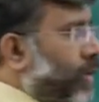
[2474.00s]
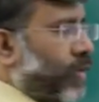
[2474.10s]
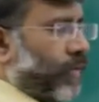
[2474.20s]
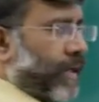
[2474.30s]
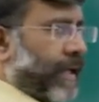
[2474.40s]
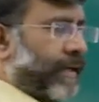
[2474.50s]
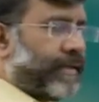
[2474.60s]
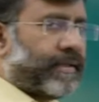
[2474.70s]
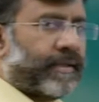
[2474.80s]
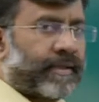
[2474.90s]
will get
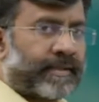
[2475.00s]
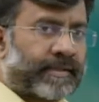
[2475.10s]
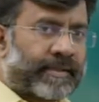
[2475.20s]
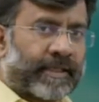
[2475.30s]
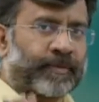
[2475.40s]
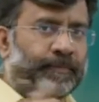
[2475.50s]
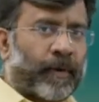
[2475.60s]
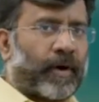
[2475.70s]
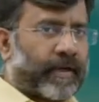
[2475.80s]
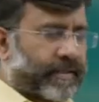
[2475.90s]
cis
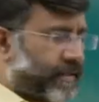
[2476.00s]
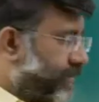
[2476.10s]
product.